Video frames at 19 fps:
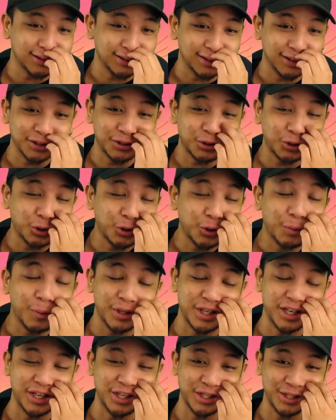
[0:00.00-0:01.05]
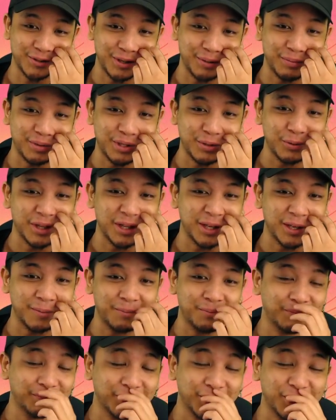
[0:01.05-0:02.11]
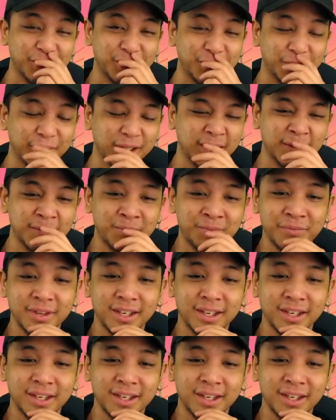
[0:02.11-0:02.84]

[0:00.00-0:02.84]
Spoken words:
There's too much history between them. You know what I mean?